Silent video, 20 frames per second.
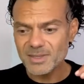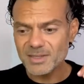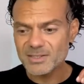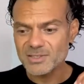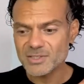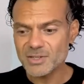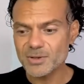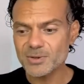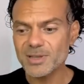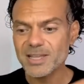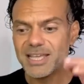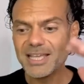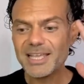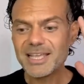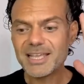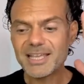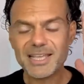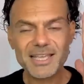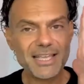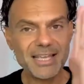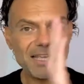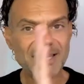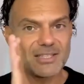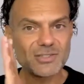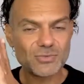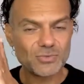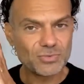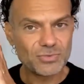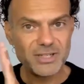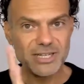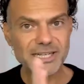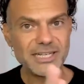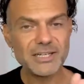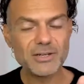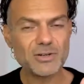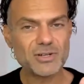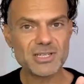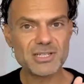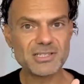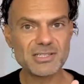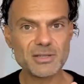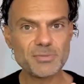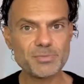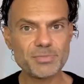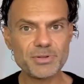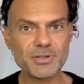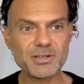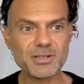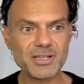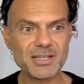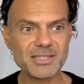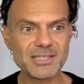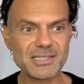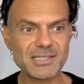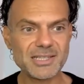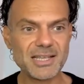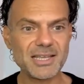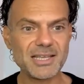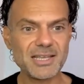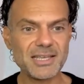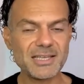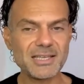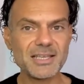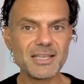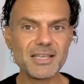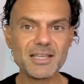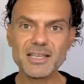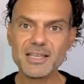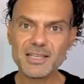So it's really not as simple as saying